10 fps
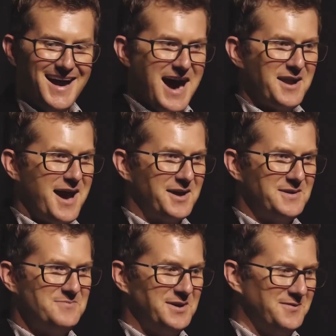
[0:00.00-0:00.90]
how to
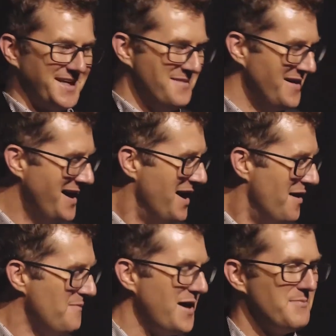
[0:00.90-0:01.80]
remove them.
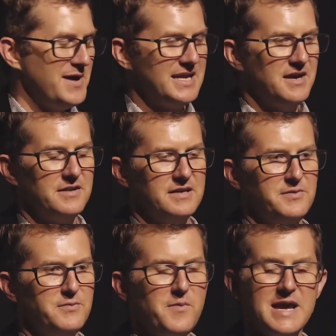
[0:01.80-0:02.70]
But you know,
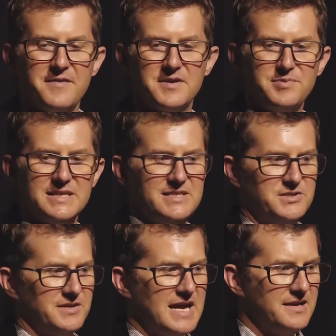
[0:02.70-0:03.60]
when we have complete
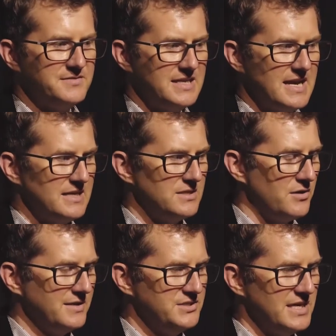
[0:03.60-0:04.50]
digital natives, it
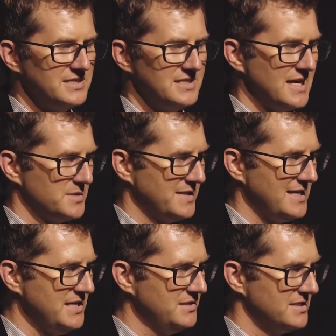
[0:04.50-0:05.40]
totally changes the
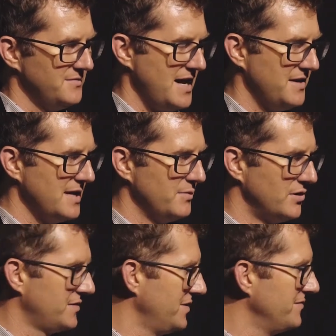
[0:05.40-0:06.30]
expectations of how they would
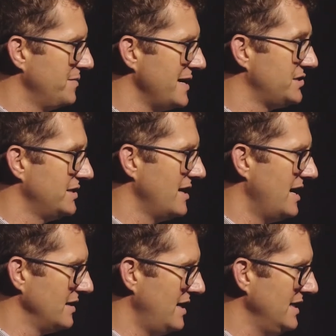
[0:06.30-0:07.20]
look for information
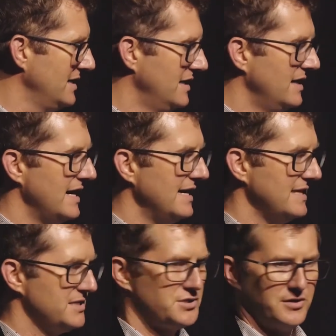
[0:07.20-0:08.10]
online. And
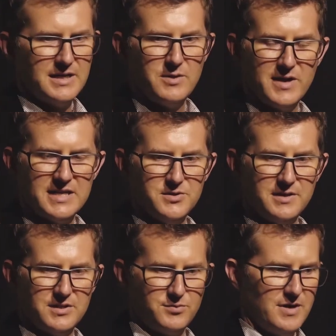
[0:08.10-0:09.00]
they certainly want to do
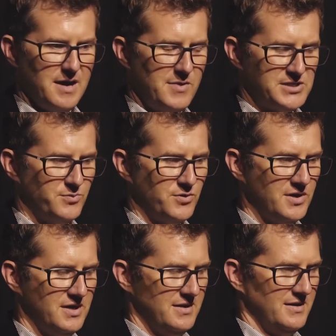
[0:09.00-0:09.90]
it through a much
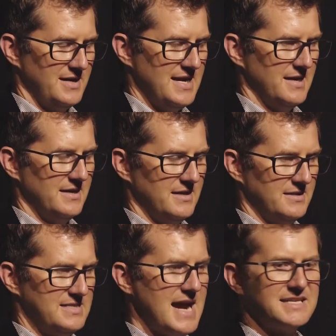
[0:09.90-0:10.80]
more kind of
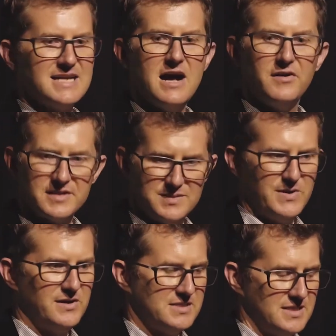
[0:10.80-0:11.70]
tactile
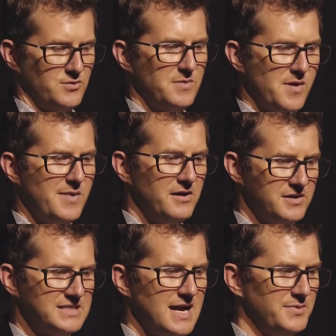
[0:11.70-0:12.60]
experience through a mobile or
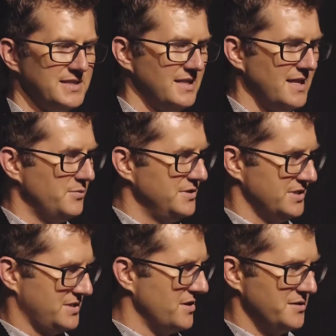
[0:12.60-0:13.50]
a tablet than they would
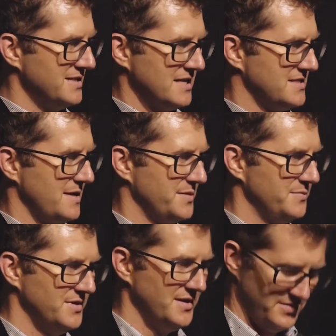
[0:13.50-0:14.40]
just go to a desktop
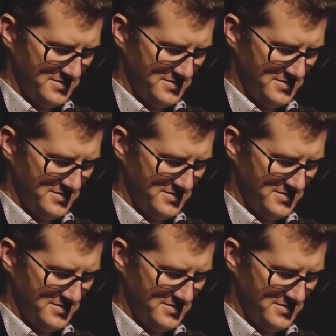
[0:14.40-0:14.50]
computer.